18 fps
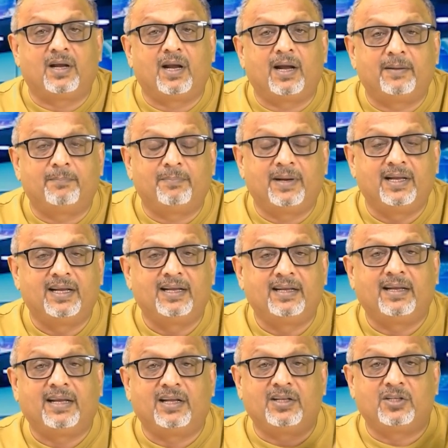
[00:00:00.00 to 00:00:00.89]
are
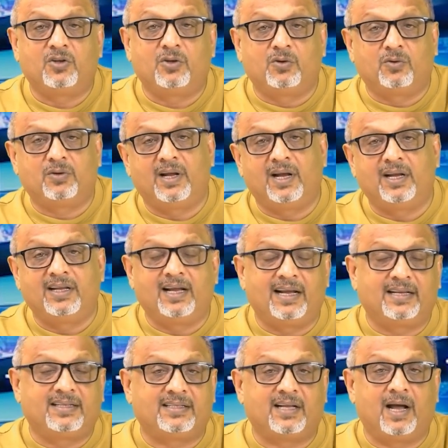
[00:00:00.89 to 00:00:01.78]
being issued
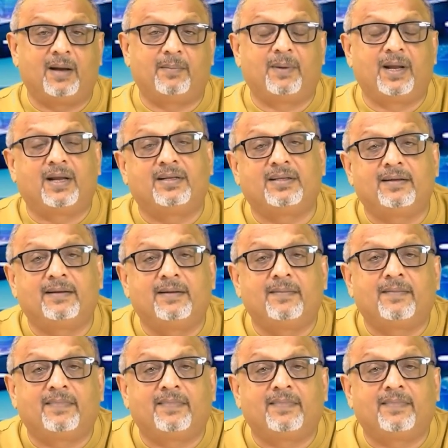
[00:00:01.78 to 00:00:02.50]
against Hamas.